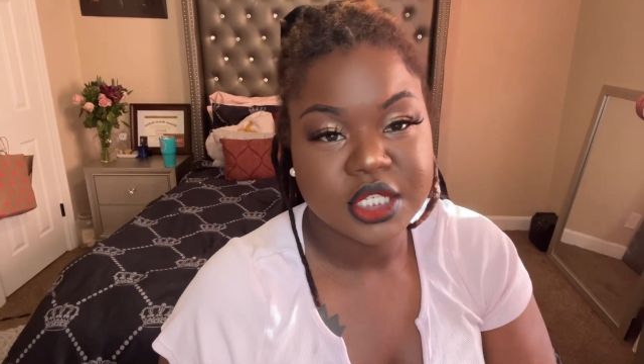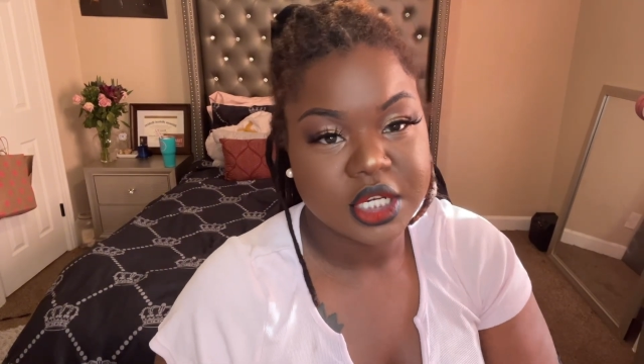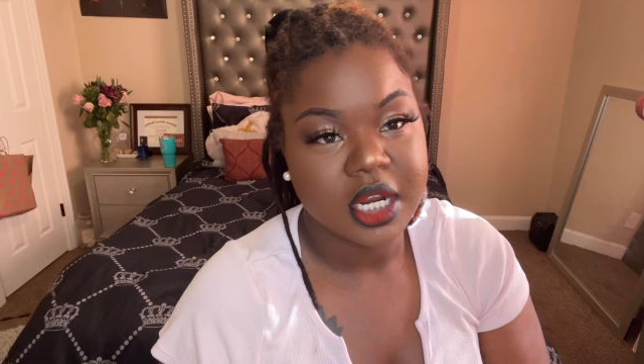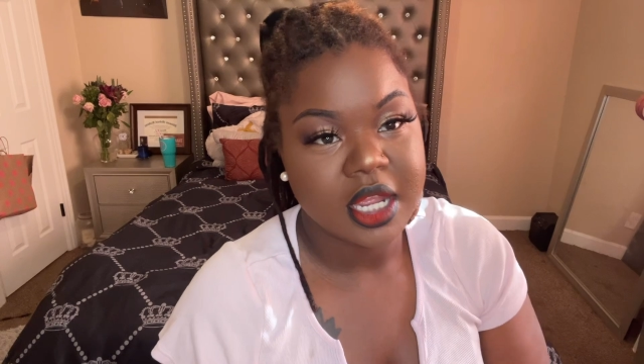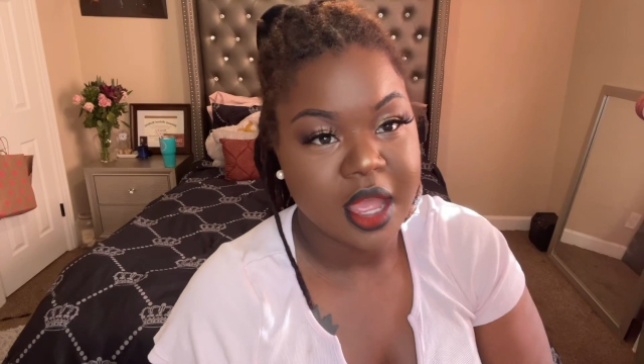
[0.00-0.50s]

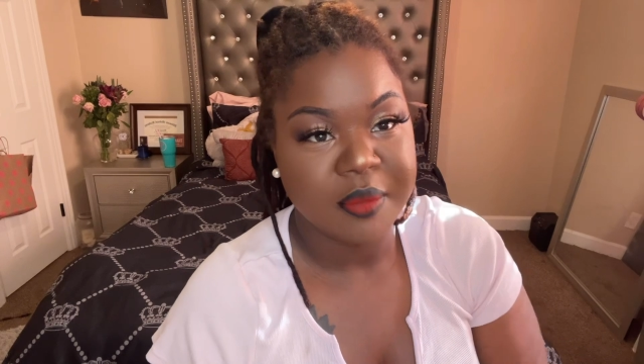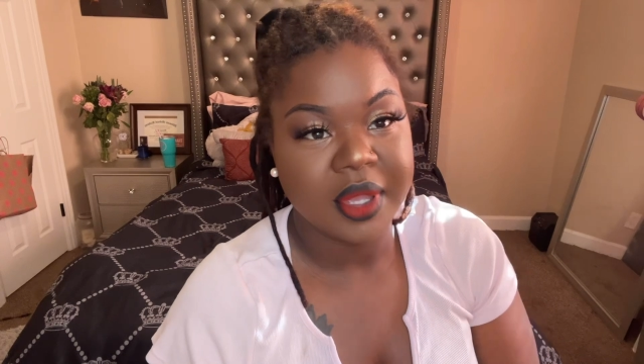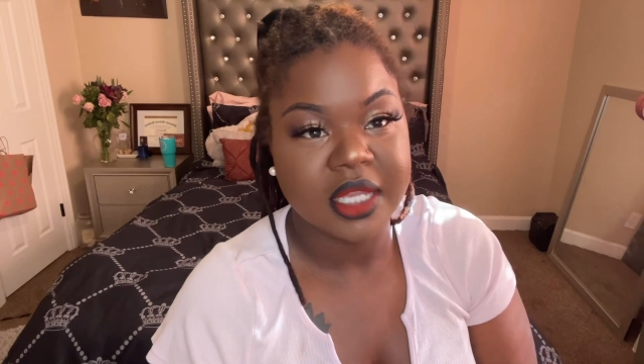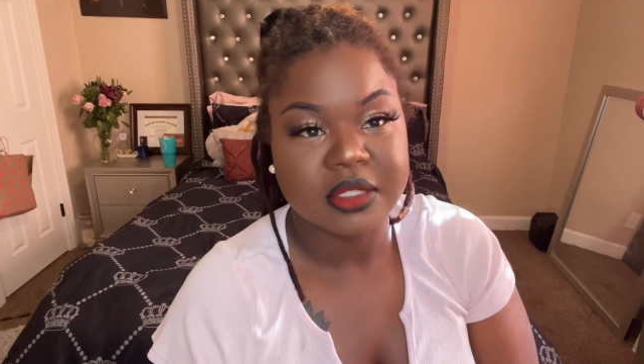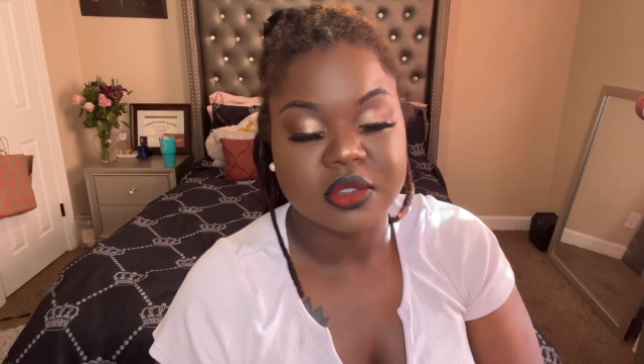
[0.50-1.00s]
share,
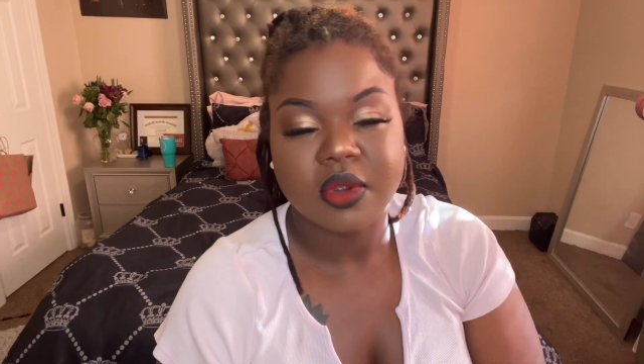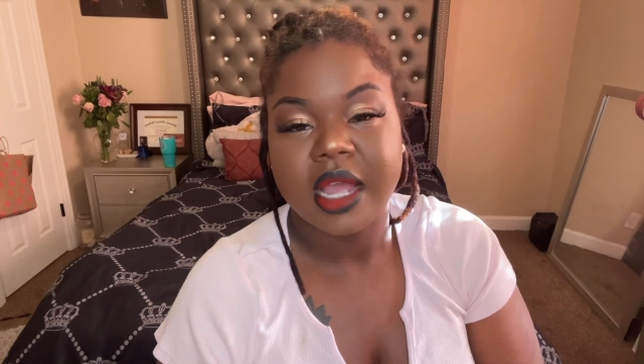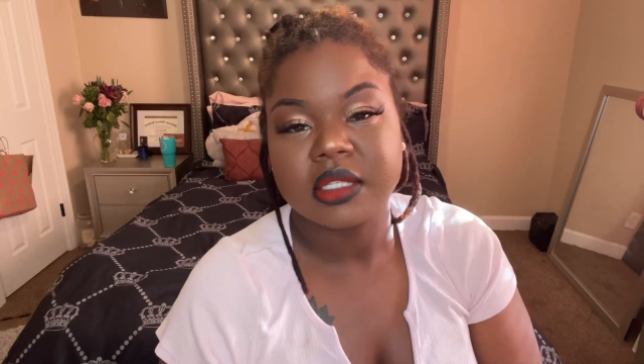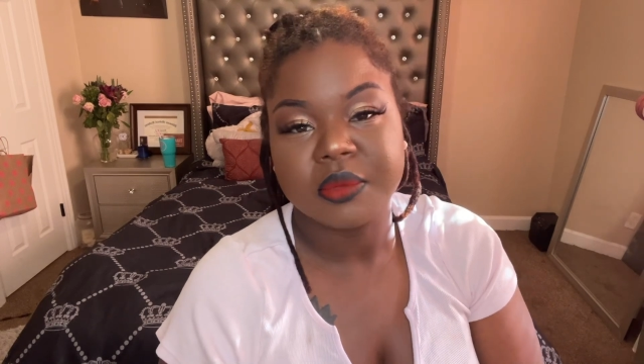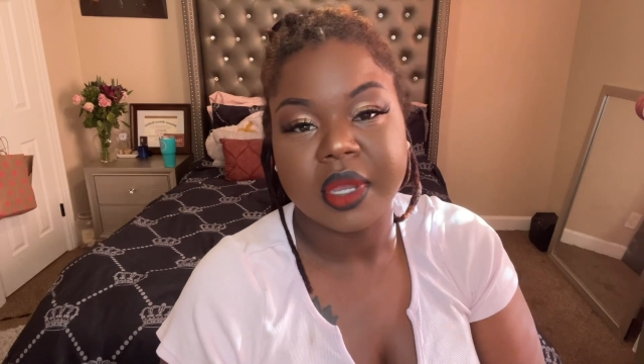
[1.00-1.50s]
comment, and
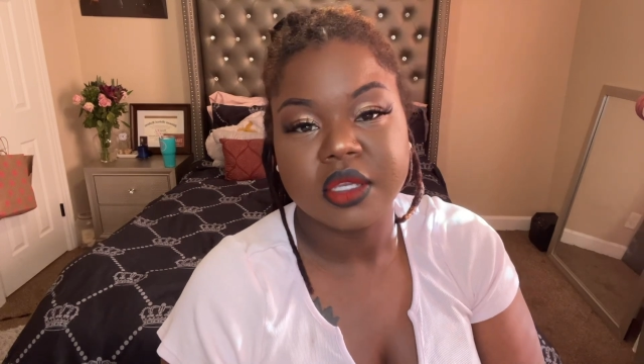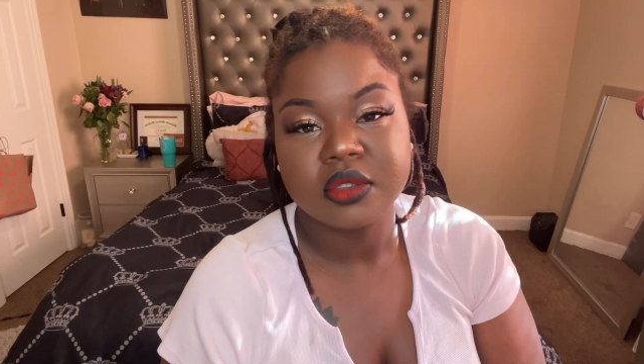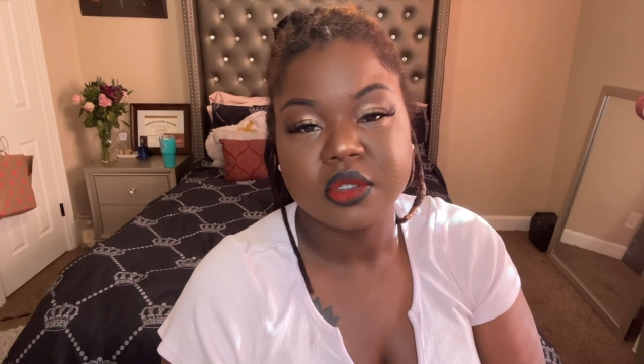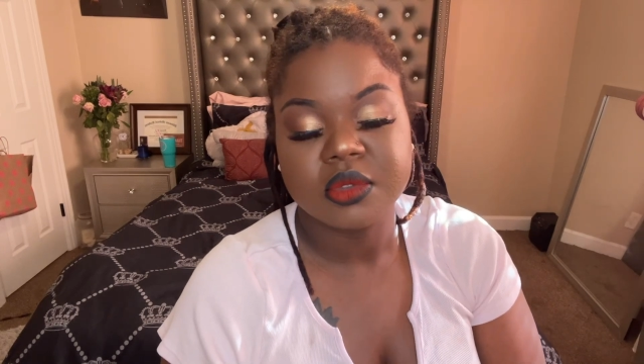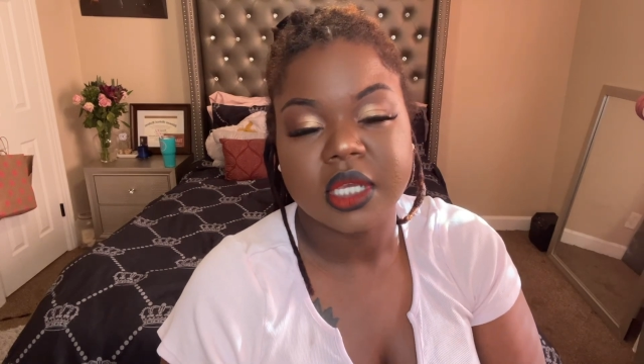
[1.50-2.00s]
subscribe to my
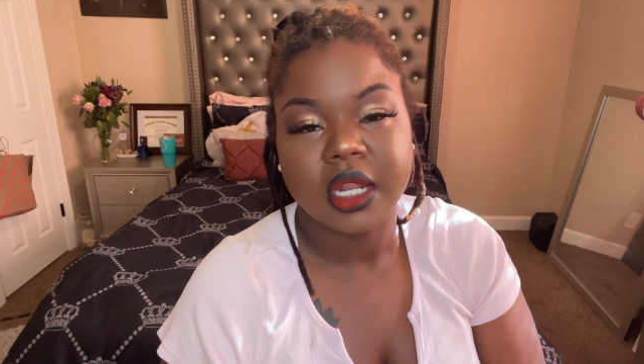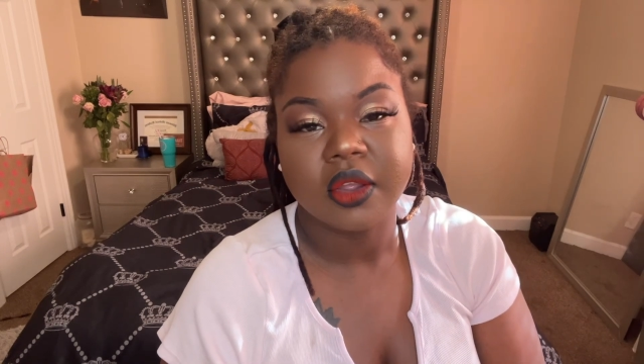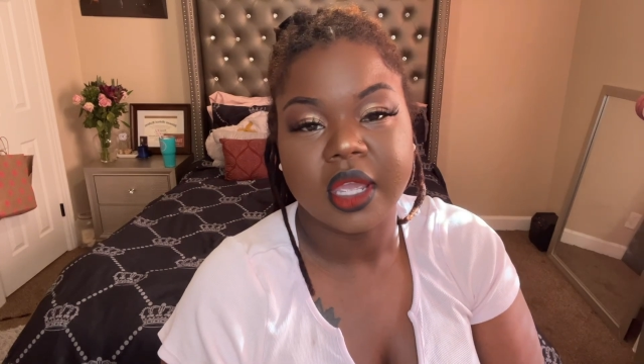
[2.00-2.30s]
YouTube channel,